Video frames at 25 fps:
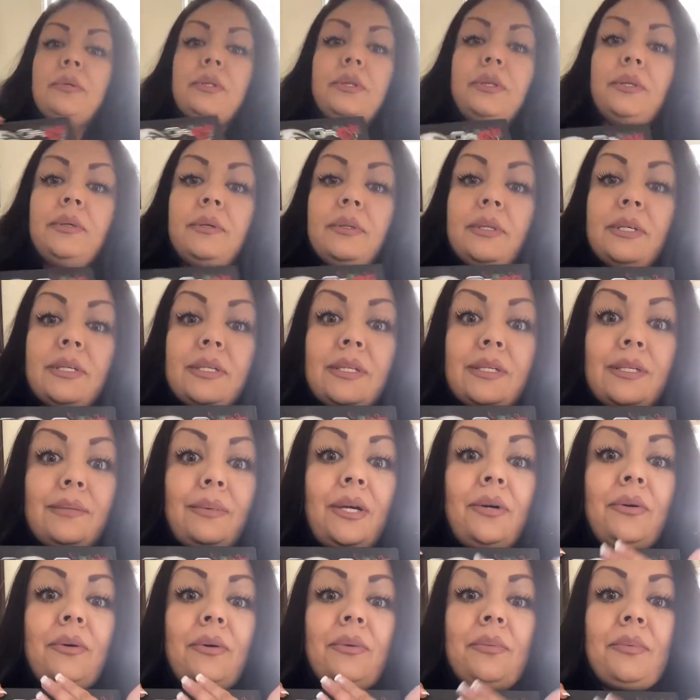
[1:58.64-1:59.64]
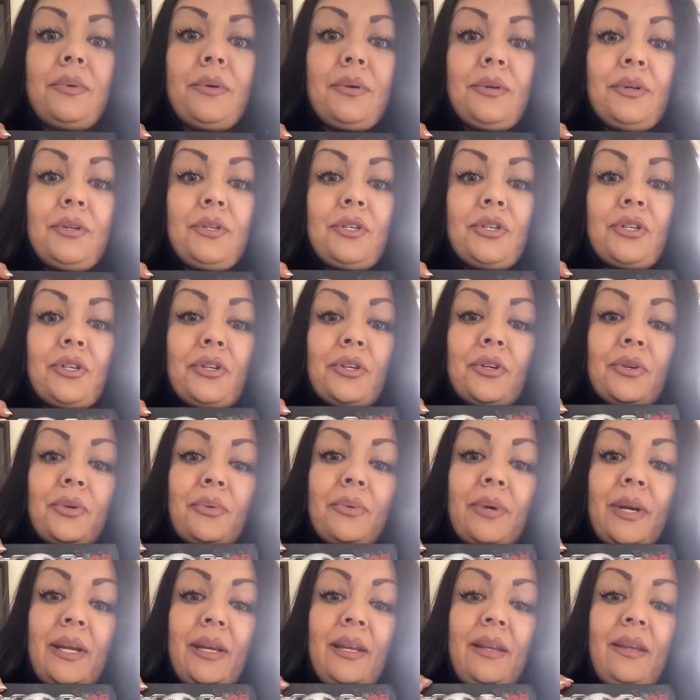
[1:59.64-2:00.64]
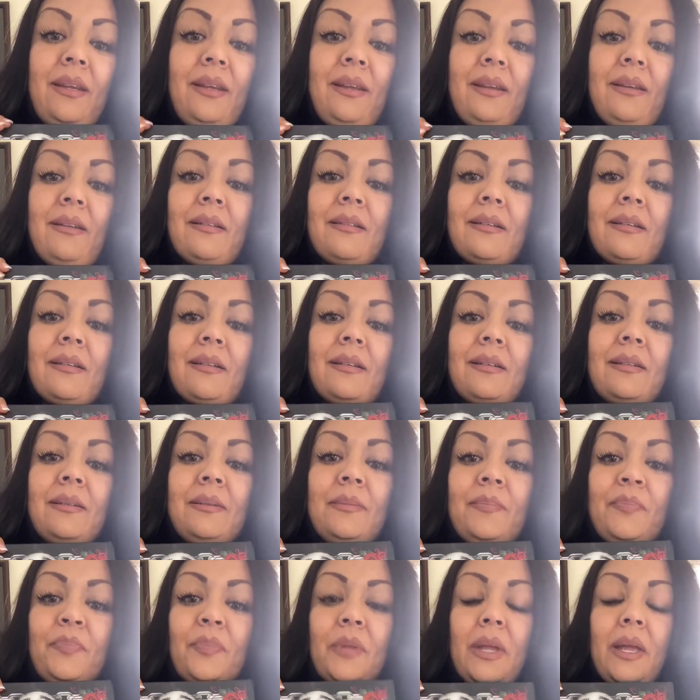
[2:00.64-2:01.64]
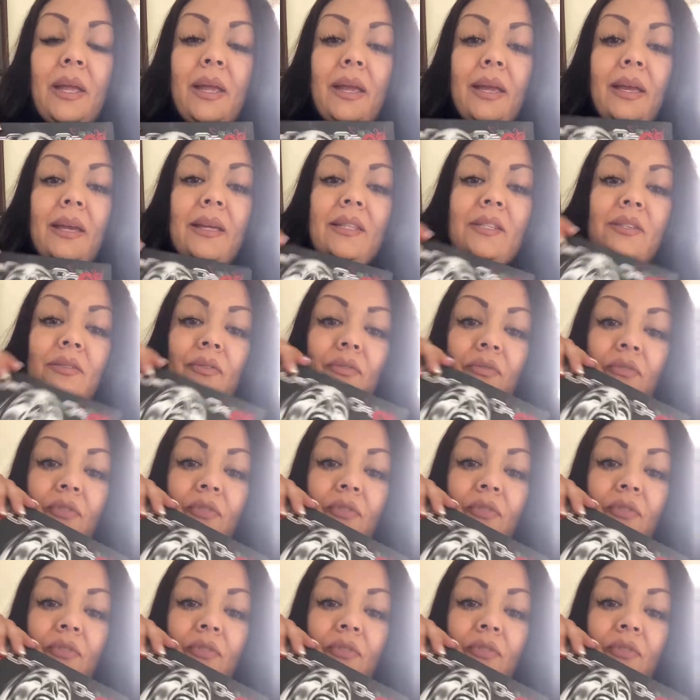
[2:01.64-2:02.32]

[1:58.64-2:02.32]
with you. This is my Homegirl Journal right here. It's